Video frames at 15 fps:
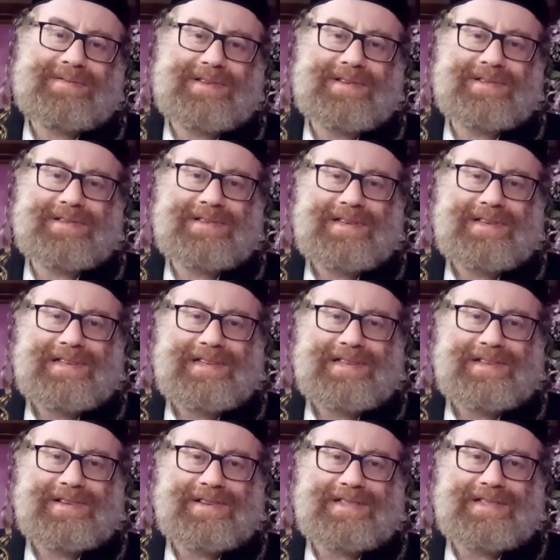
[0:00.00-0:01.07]
You,
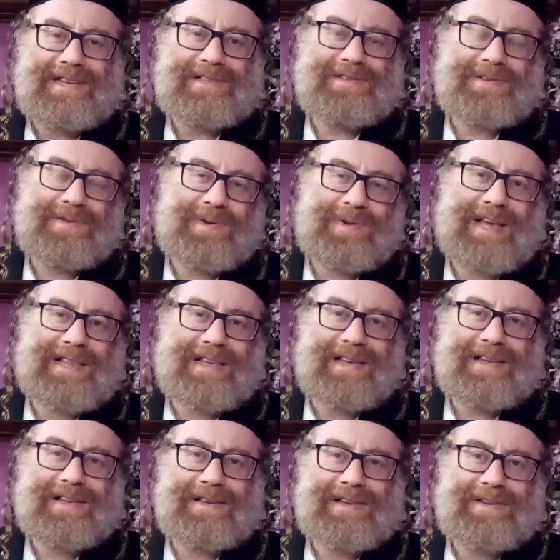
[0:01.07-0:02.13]
you understand? So you're not
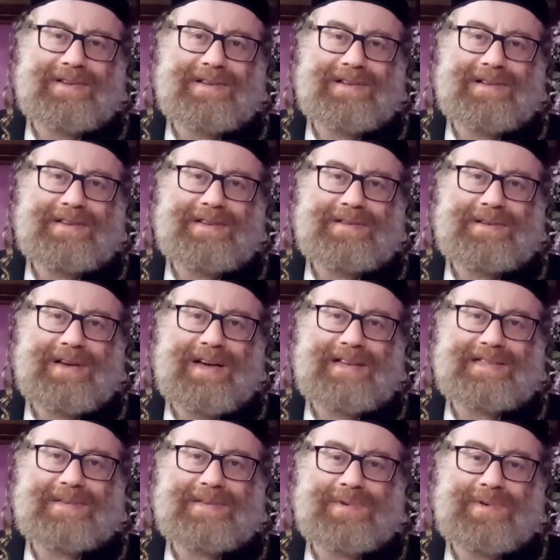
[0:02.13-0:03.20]
uh,
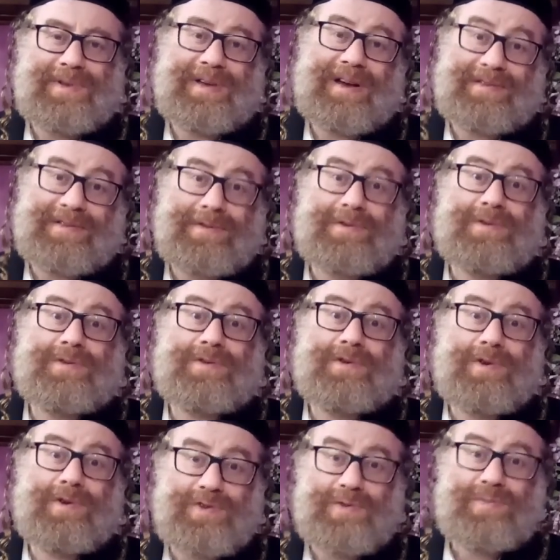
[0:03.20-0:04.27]
asking, could, could,
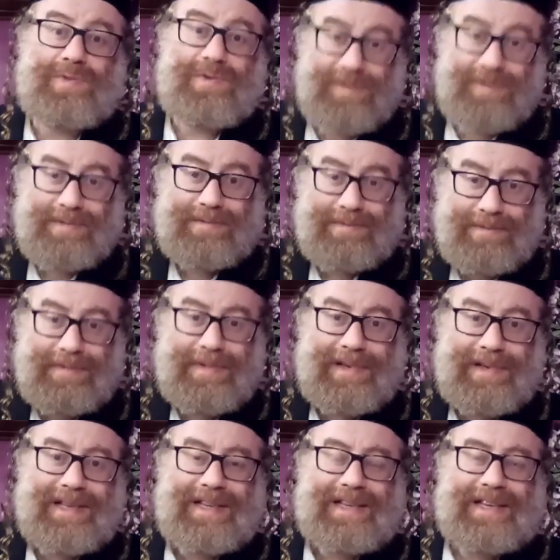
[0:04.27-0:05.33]
could you move
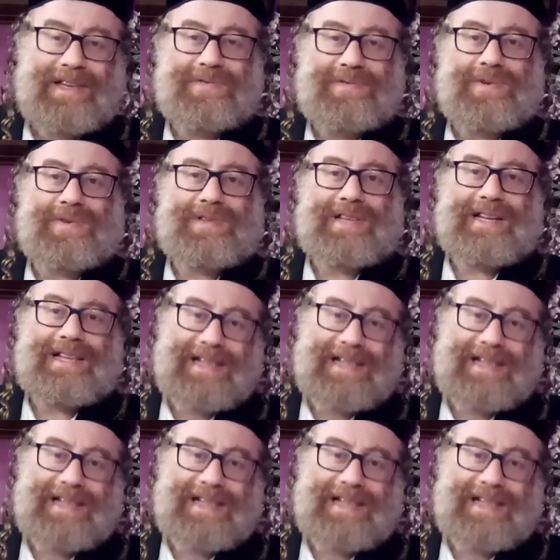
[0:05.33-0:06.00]
in front a